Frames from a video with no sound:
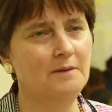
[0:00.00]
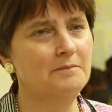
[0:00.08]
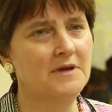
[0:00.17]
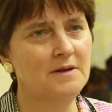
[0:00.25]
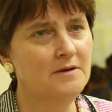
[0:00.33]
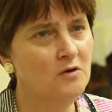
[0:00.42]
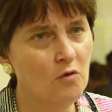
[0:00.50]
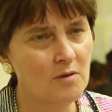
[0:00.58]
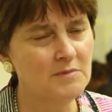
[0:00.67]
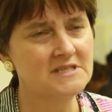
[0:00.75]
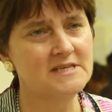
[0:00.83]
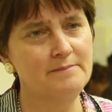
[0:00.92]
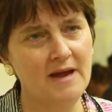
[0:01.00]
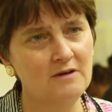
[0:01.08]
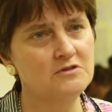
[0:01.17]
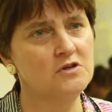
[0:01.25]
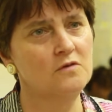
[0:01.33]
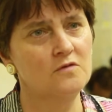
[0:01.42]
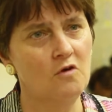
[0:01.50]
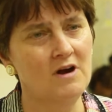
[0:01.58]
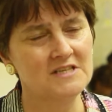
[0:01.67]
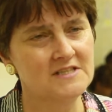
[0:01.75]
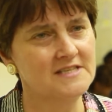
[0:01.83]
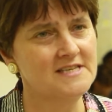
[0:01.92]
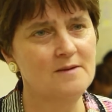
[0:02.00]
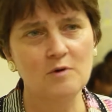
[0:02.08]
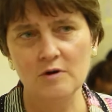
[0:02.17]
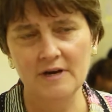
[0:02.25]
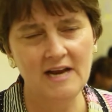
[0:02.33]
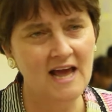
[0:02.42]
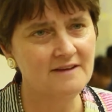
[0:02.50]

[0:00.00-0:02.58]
enormous amounts across the summer, and